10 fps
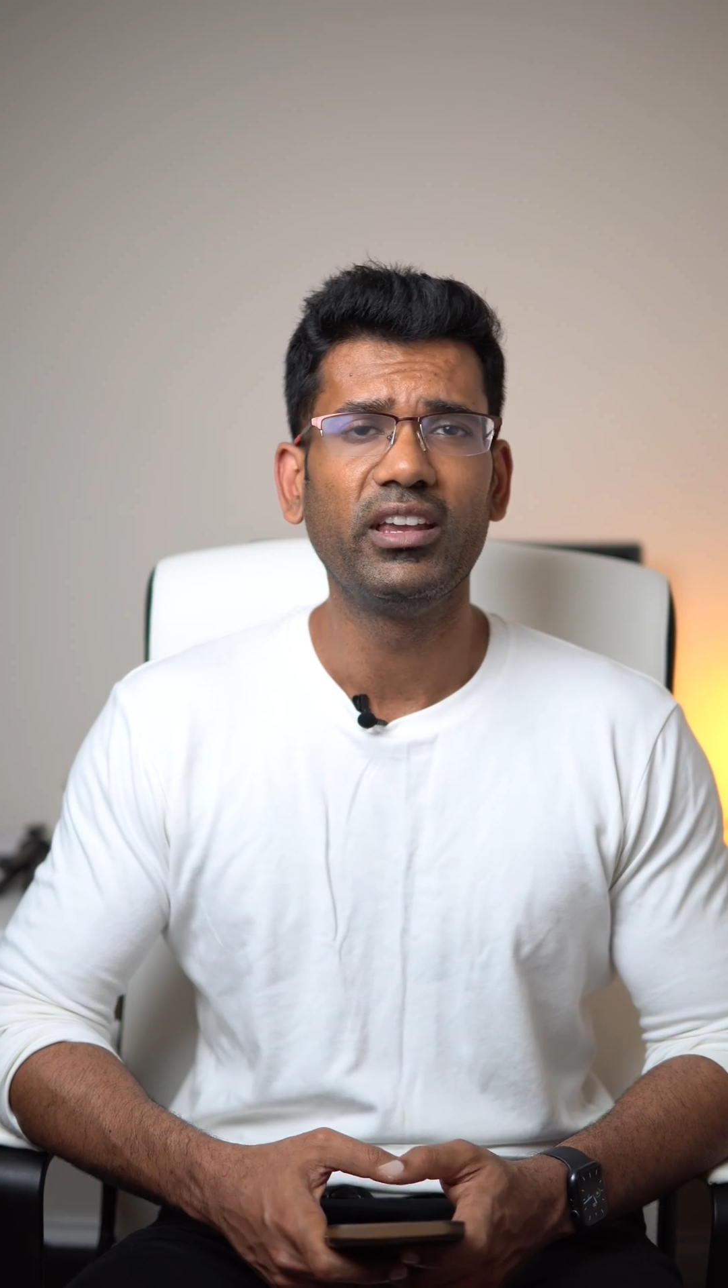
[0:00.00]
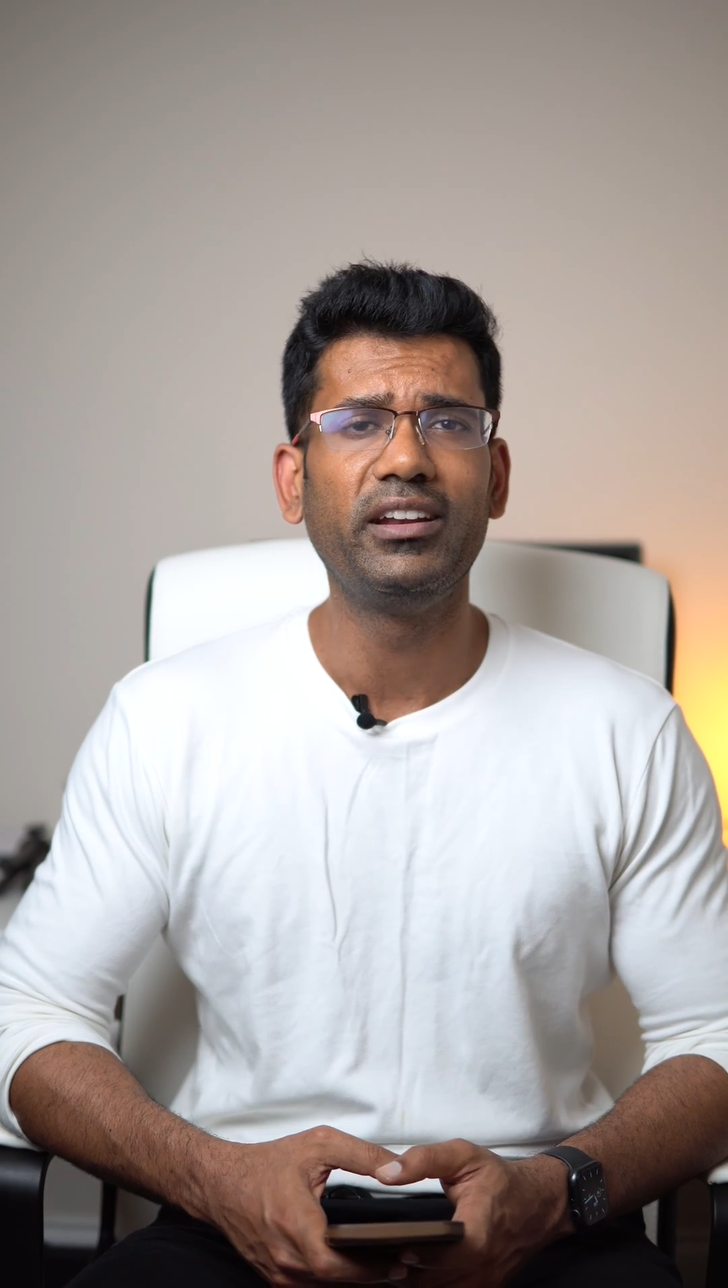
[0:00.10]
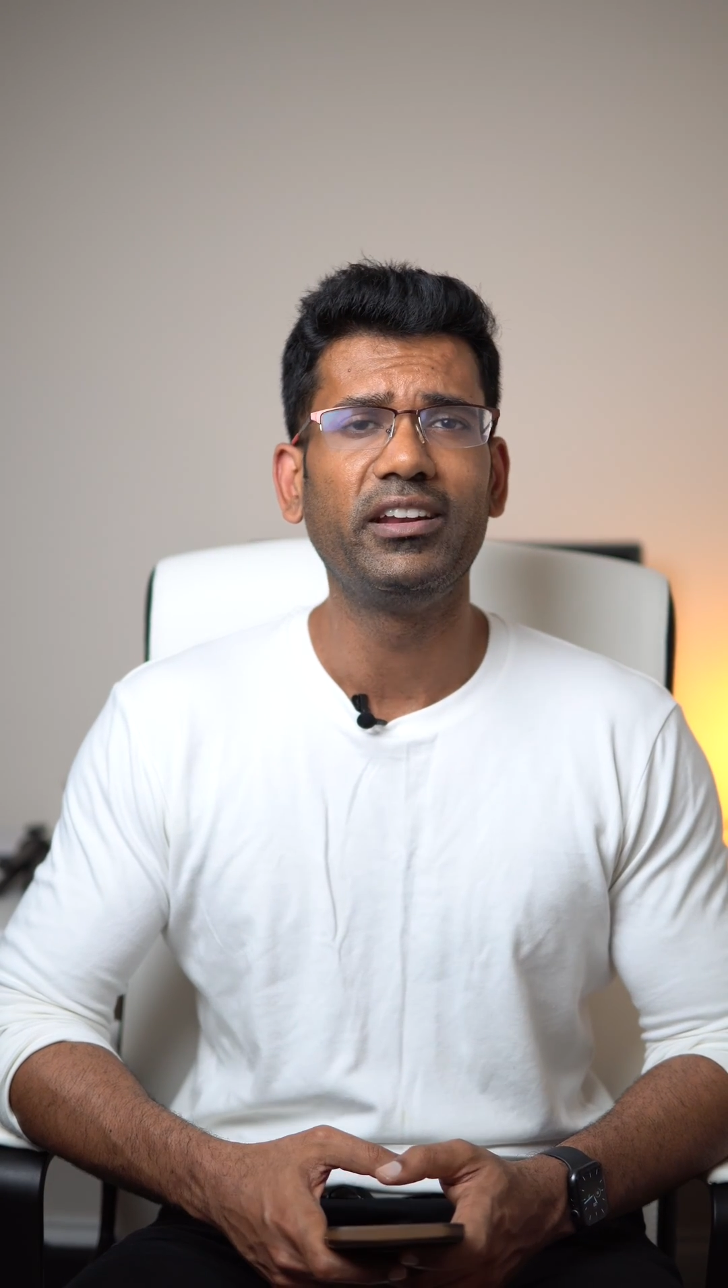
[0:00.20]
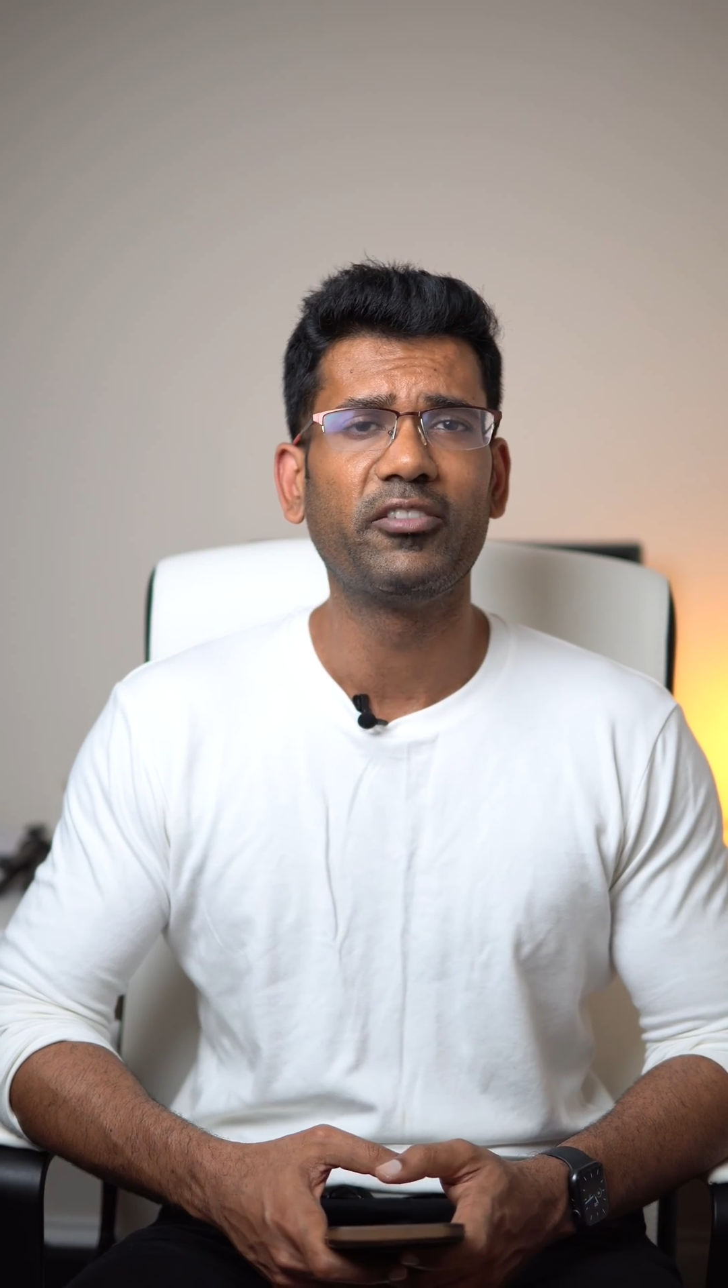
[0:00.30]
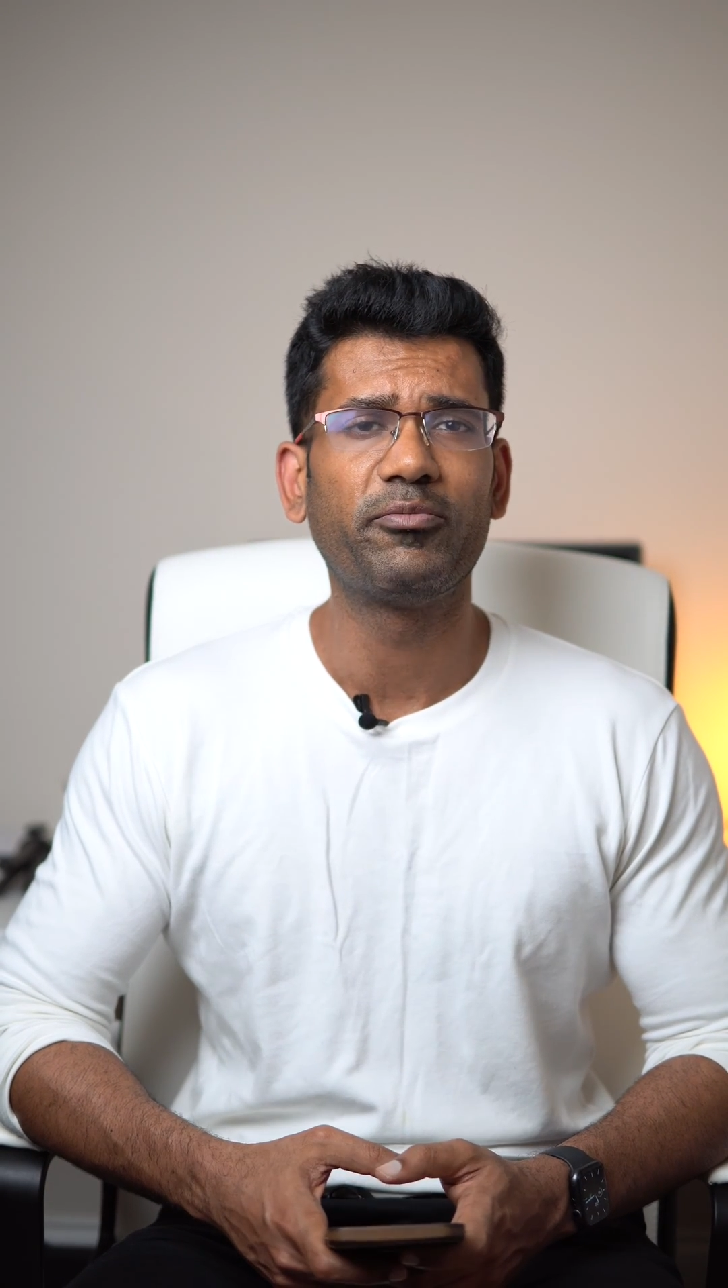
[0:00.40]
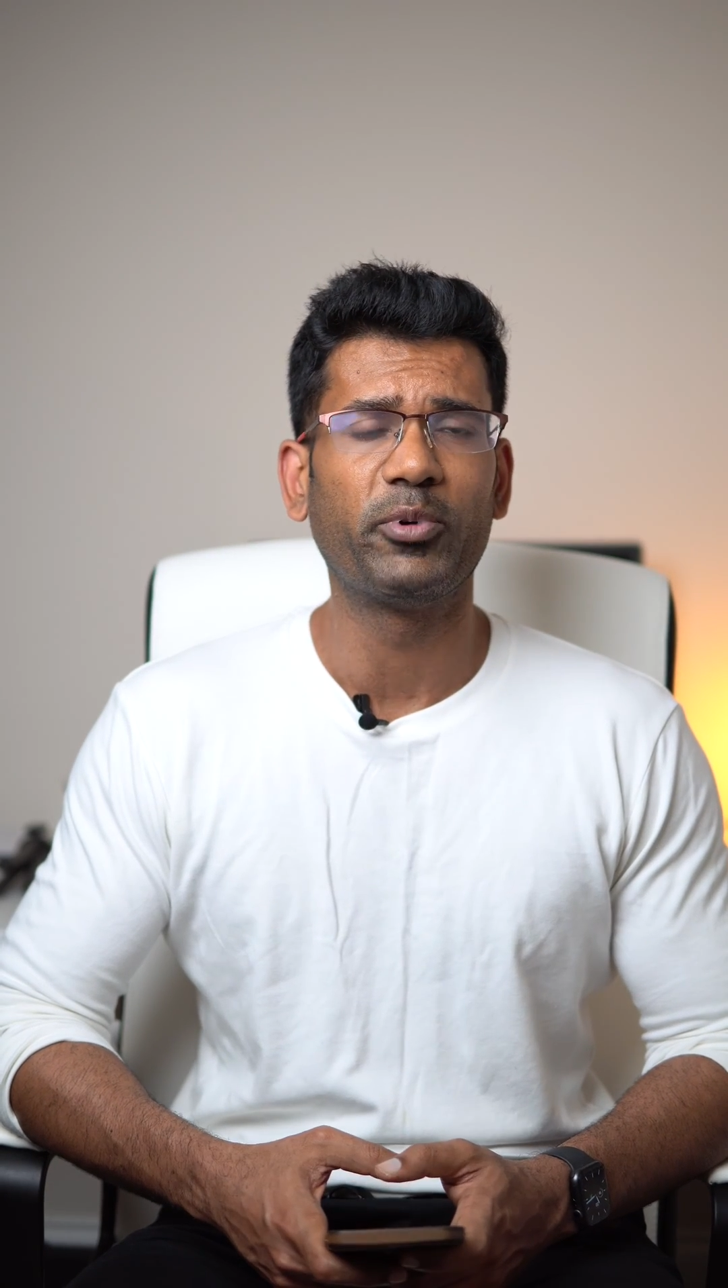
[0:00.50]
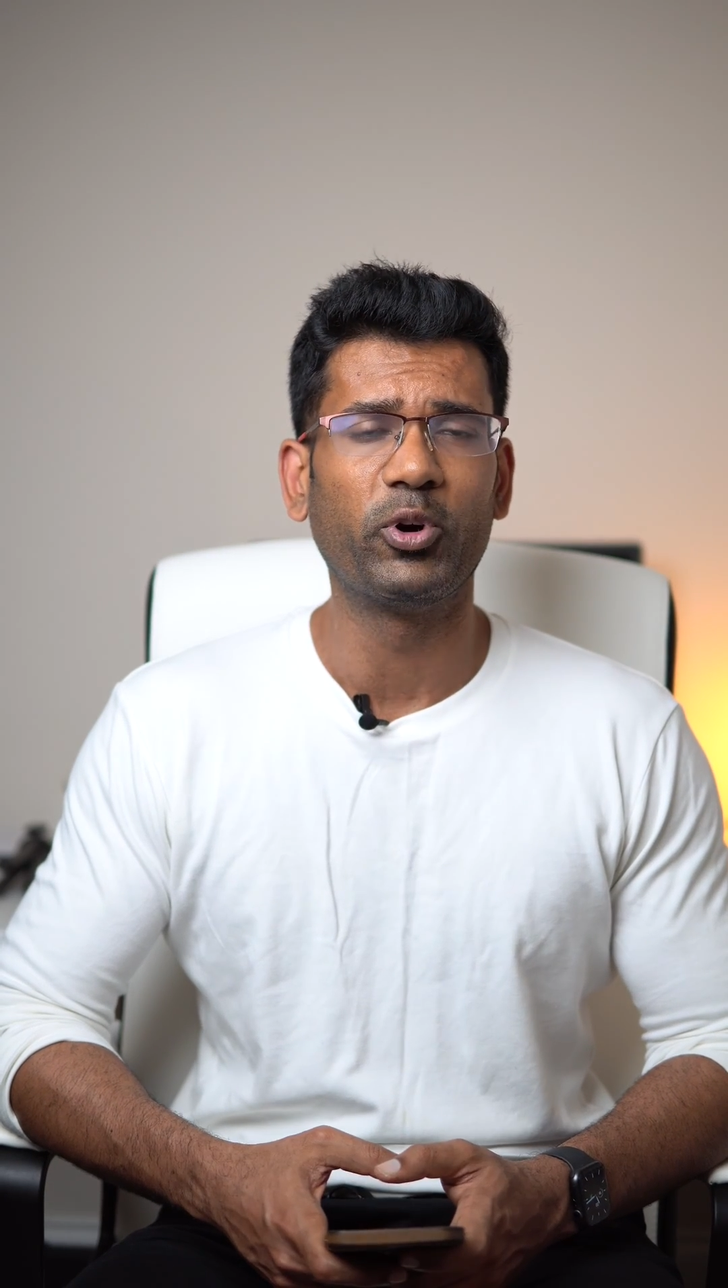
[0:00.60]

eat enough